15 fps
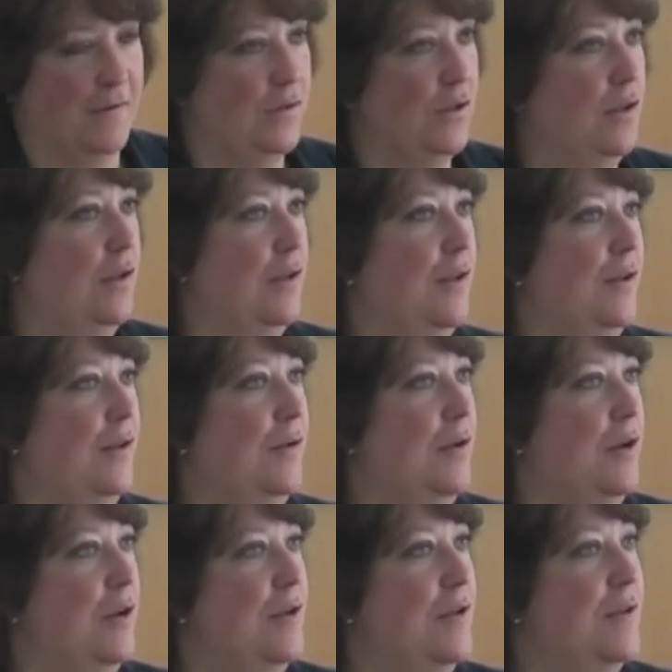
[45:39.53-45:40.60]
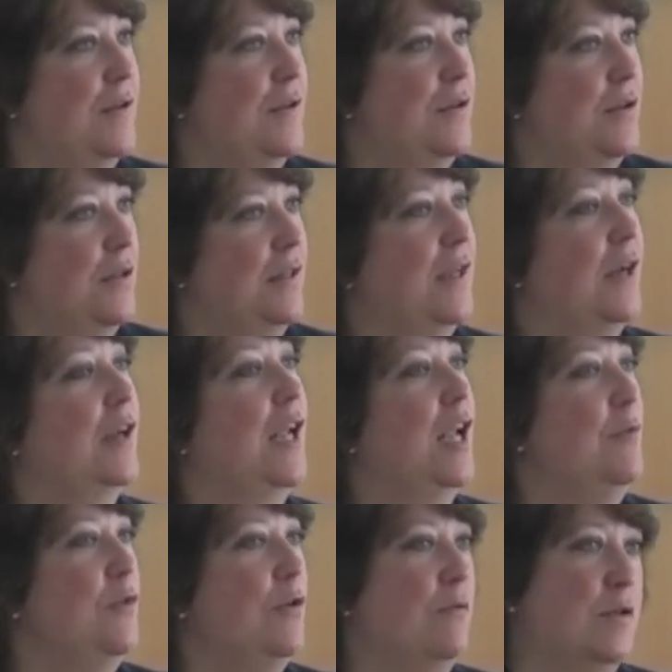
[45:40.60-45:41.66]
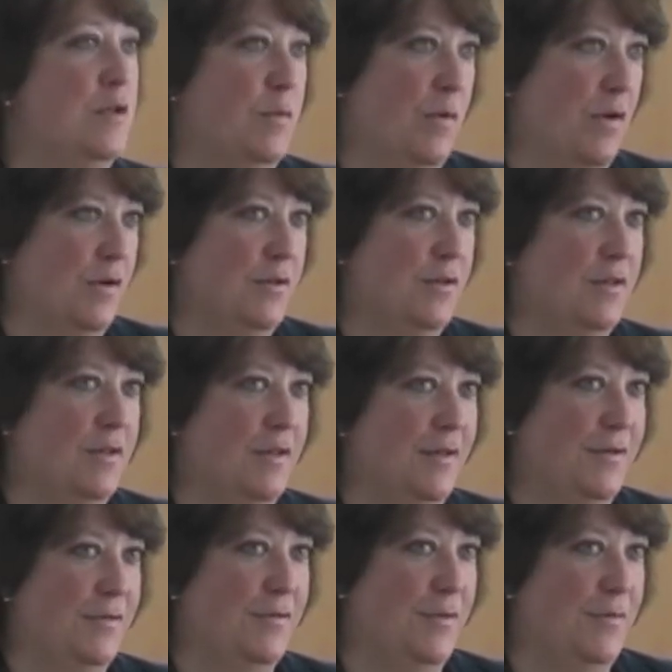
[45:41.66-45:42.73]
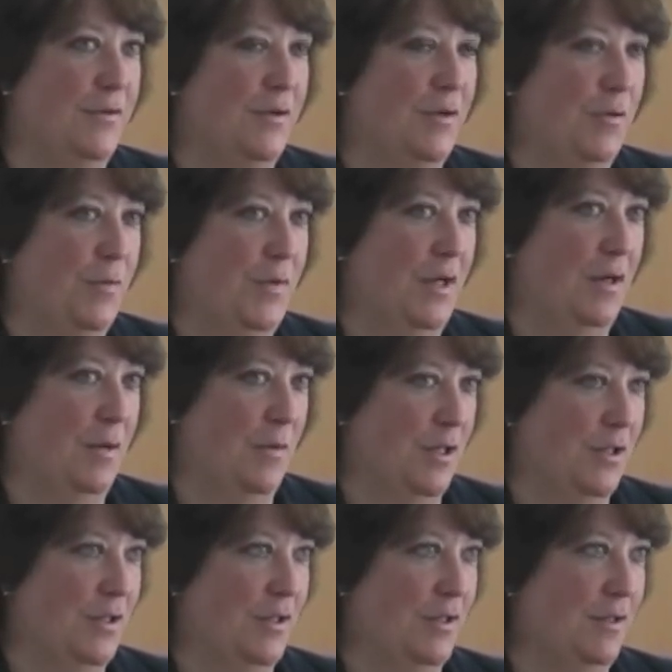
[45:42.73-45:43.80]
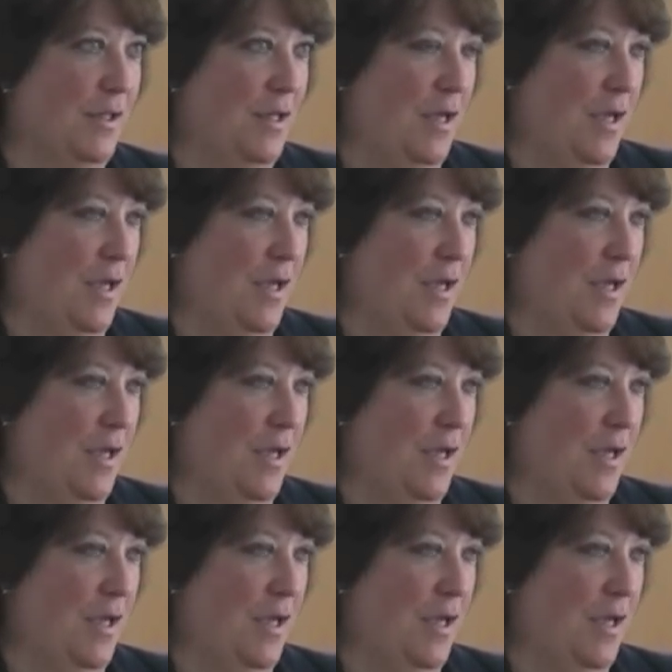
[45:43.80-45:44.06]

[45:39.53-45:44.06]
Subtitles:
there came a response from the European Commission,